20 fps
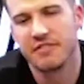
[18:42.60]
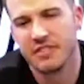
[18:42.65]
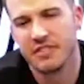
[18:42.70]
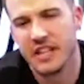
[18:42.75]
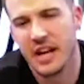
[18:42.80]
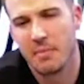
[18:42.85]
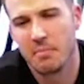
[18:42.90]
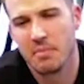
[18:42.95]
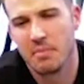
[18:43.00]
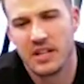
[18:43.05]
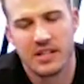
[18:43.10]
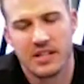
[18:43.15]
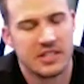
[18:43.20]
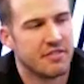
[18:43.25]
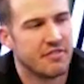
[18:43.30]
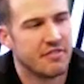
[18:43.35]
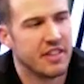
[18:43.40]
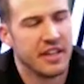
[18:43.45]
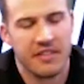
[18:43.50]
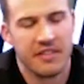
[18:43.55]
yeah, because
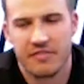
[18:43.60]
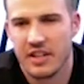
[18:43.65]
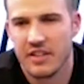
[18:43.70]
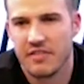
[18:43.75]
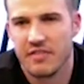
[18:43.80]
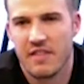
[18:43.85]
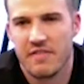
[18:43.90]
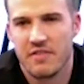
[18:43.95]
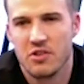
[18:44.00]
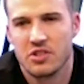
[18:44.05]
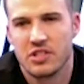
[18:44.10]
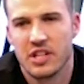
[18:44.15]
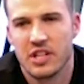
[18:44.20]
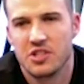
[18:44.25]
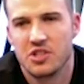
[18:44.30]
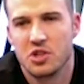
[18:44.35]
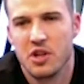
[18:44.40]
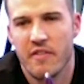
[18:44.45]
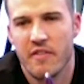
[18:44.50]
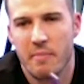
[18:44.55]
if, if, if, if you say,
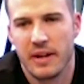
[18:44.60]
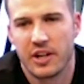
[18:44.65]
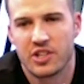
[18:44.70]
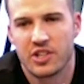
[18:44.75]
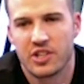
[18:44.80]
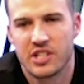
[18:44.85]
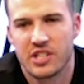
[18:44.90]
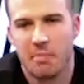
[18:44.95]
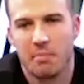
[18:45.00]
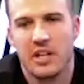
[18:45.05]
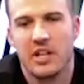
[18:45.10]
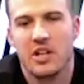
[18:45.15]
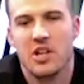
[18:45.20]
do you have a Medicare supplement?